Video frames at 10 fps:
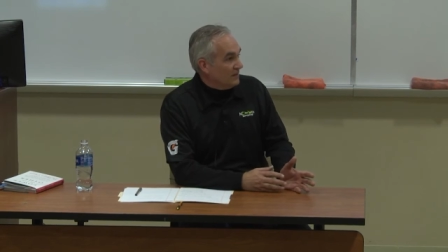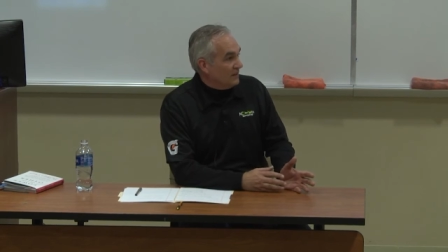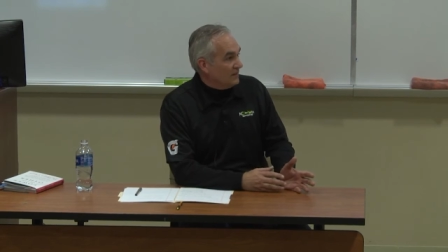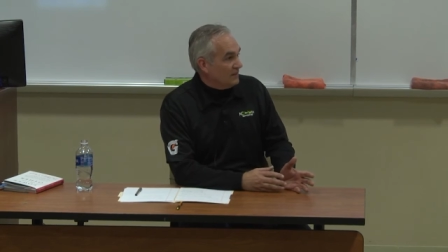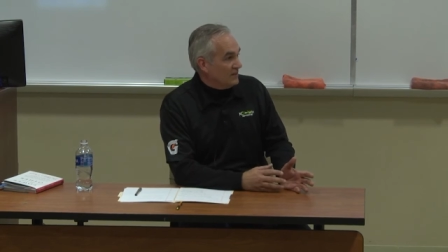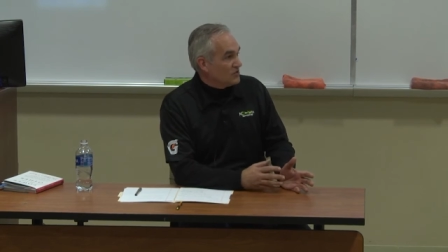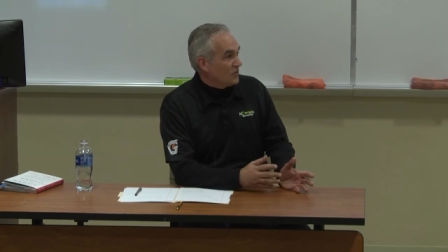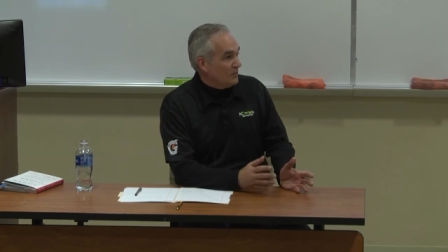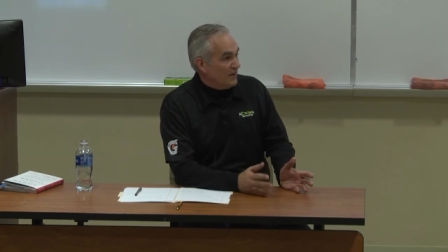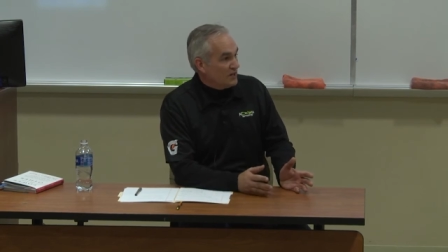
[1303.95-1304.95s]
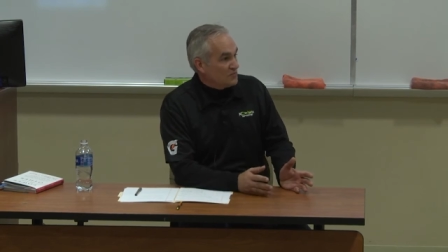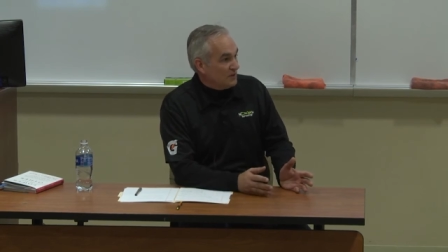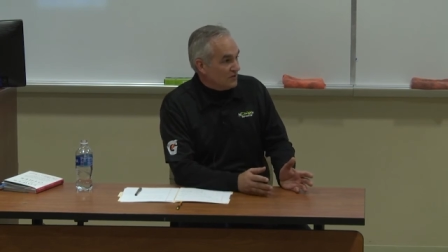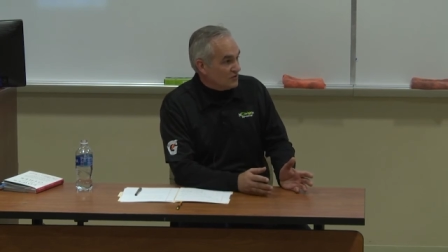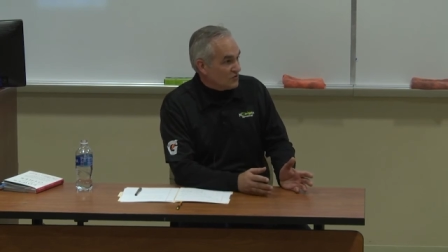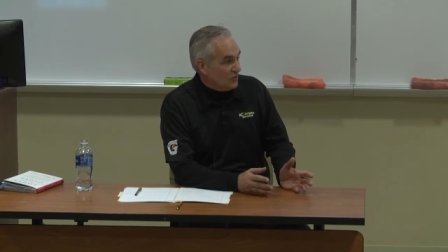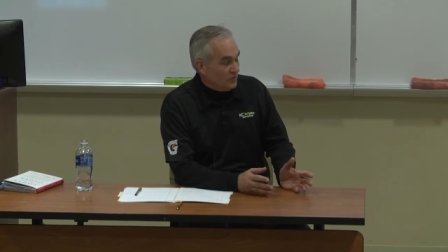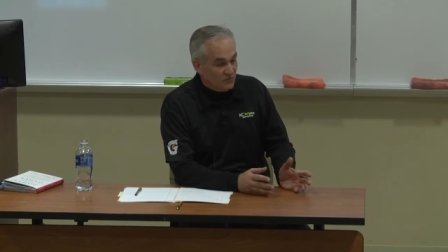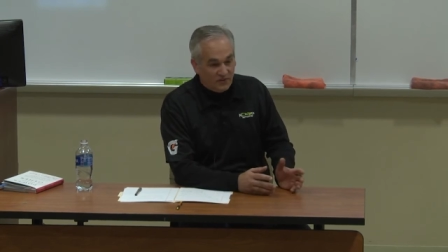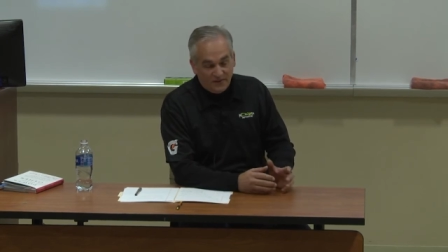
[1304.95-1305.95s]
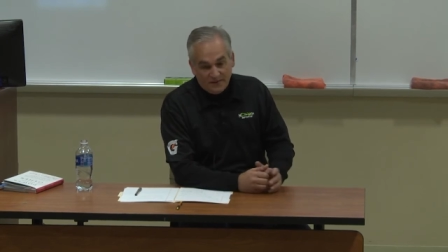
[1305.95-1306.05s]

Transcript: uh, and the internal management controls,